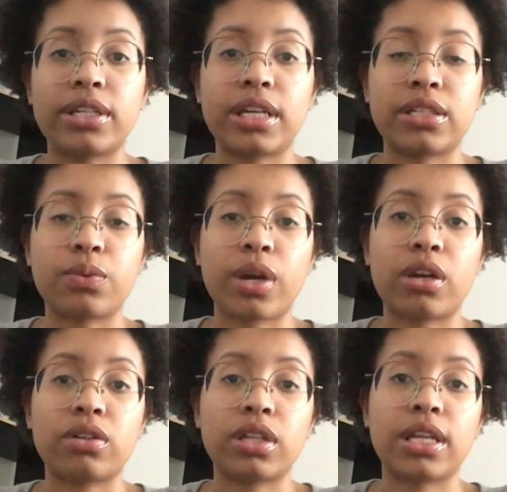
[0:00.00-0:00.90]
as
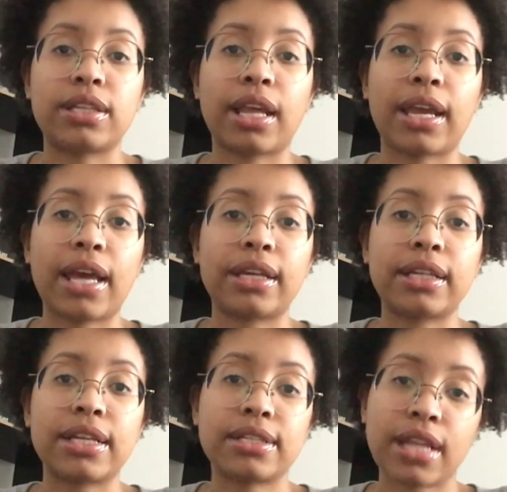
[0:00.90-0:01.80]
well. It kind of
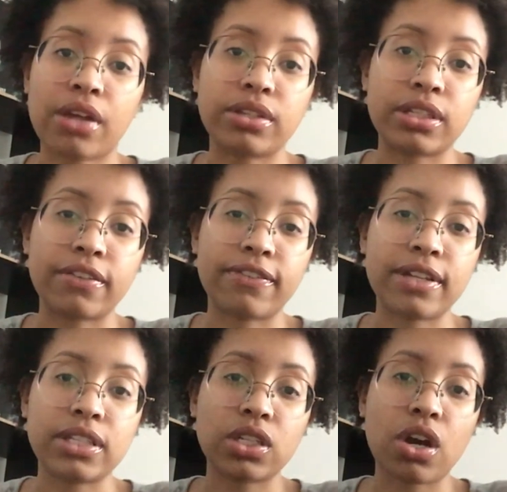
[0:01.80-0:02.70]
lets down the
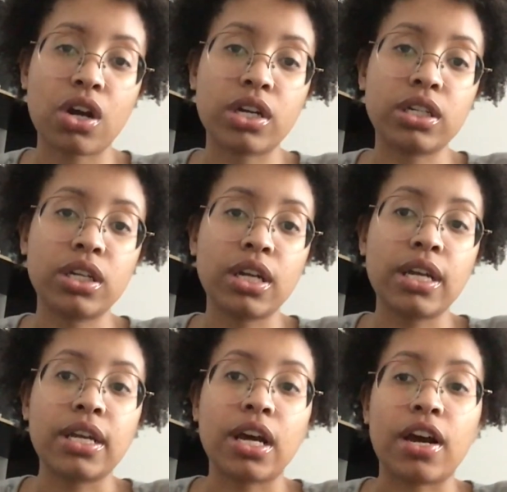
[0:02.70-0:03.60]
defense guard
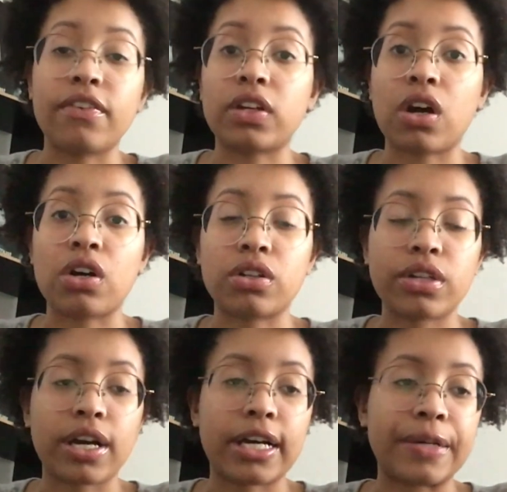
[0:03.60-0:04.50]
of it all.
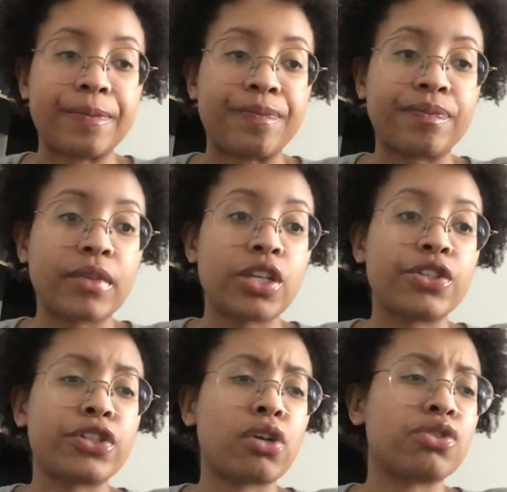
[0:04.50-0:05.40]

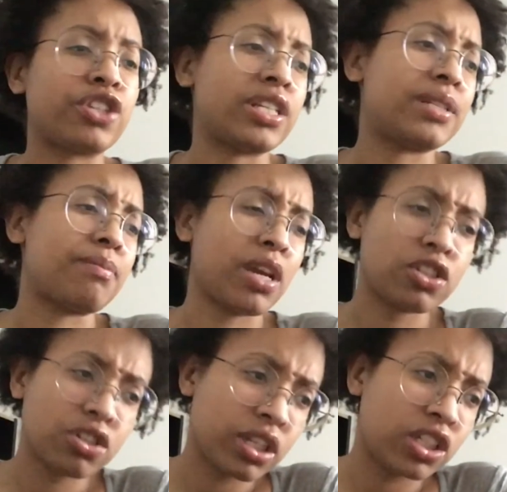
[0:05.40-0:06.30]
So just make
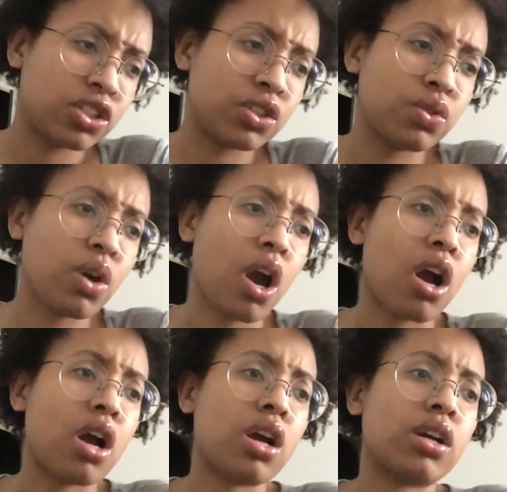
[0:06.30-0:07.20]
sure that you
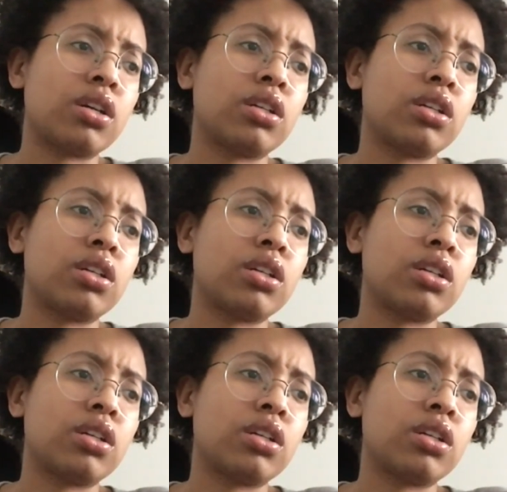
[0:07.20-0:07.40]
are,